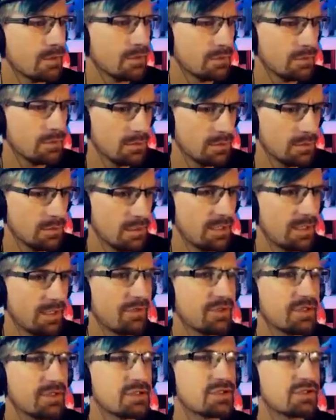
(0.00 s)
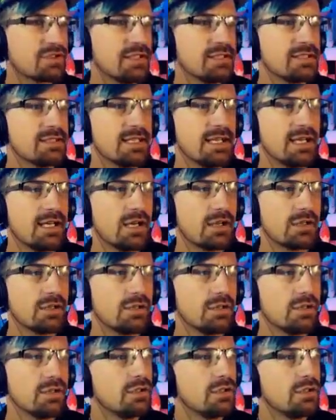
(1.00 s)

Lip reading: Alright, nothing straight down.